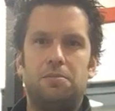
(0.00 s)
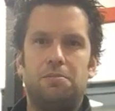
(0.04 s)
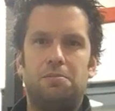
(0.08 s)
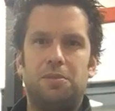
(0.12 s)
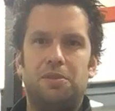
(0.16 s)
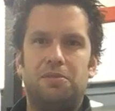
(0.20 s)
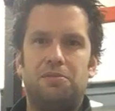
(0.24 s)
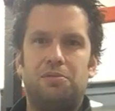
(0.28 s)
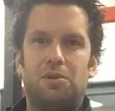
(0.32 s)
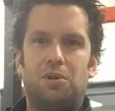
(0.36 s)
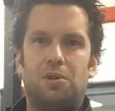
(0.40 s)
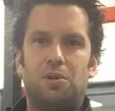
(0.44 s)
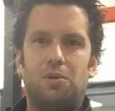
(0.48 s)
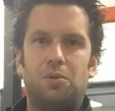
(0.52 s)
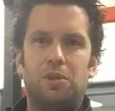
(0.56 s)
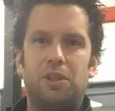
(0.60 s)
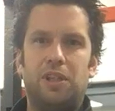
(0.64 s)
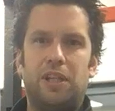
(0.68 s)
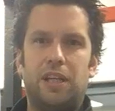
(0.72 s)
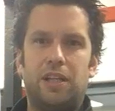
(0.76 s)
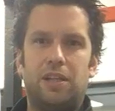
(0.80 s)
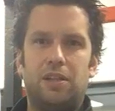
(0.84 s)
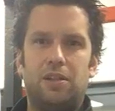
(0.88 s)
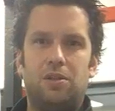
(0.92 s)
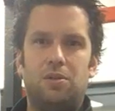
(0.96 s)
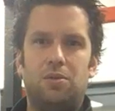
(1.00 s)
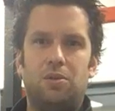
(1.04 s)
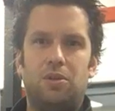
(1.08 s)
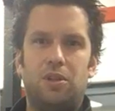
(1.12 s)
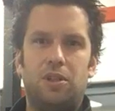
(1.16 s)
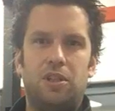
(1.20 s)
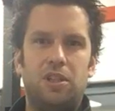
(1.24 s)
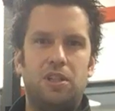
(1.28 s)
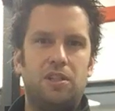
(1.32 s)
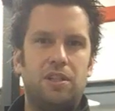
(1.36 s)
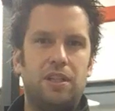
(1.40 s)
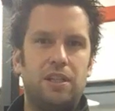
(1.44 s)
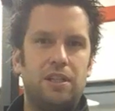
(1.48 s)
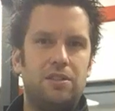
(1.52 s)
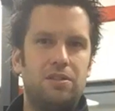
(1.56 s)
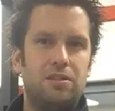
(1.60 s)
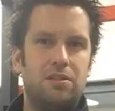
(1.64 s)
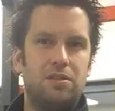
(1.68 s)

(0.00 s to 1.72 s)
before we get into the details.